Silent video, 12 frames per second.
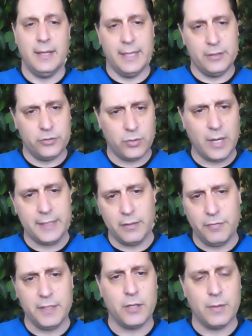and trying to
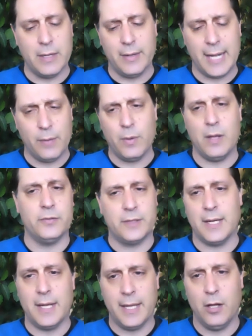figure out how else
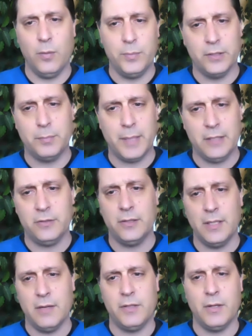can I help this
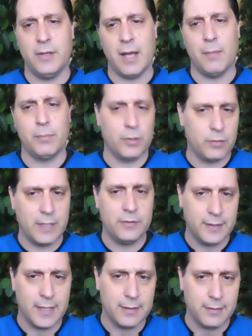patient if they're not
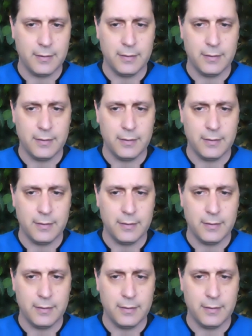progressing at